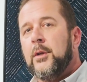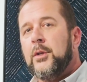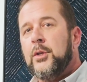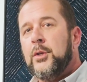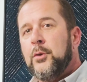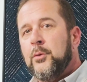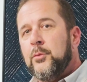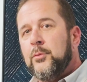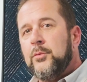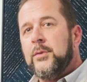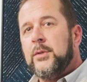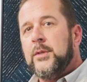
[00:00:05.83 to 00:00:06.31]

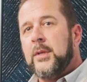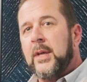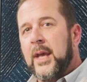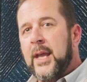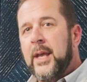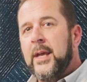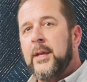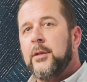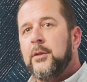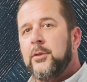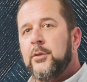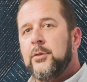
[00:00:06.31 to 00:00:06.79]
You
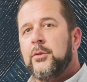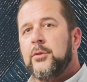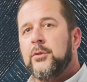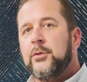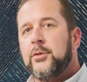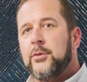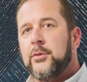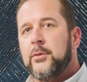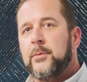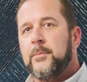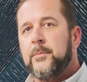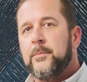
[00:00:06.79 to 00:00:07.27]
take
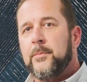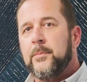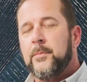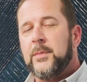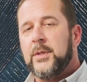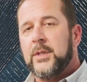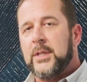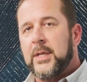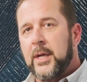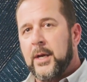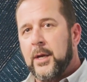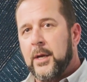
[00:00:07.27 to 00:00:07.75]

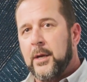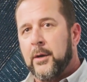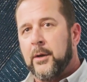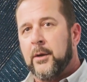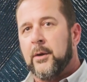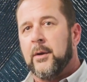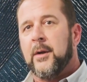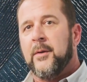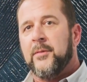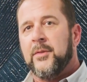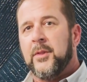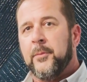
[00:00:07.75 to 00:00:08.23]
care
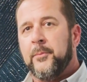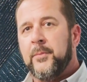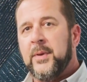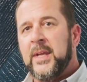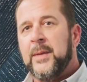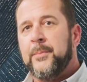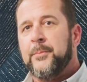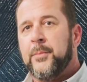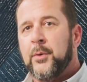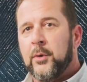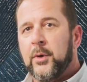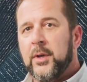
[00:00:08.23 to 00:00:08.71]
of the
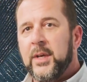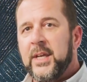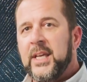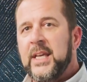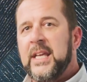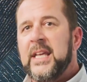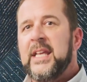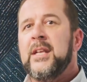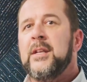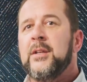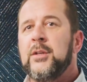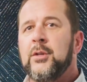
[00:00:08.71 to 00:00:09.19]
people
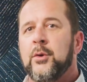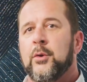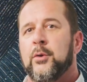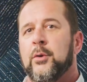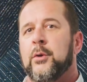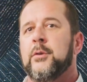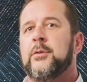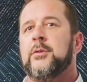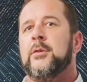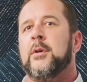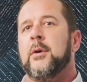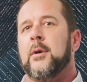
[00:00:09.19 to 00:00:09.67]
in
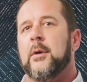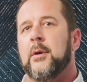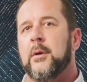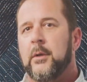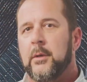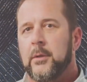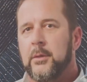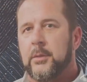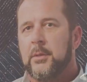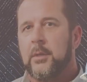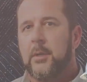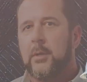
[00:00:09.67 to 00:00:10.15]
your
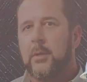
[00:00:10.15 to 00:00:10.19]
charge.